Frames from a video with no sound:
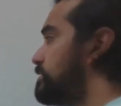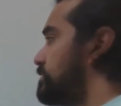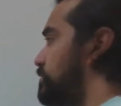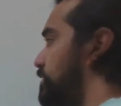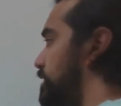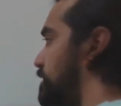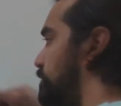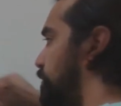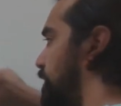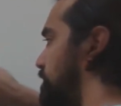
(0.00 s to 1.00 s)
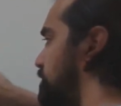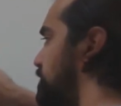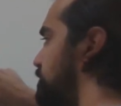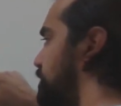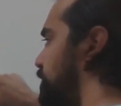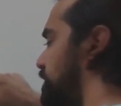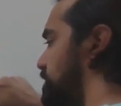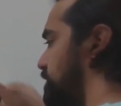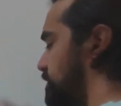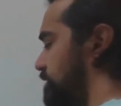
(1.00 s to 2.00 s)
So we have positive times a
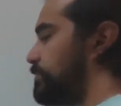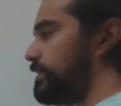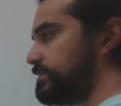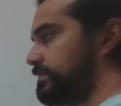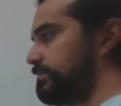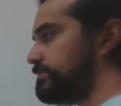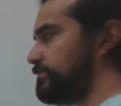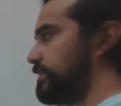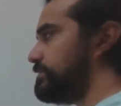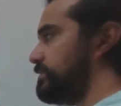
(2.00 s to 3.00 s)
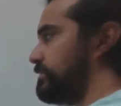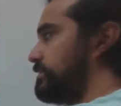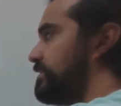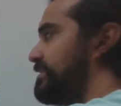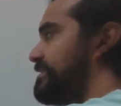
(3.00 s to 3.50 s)
positive is a positive, so that's good.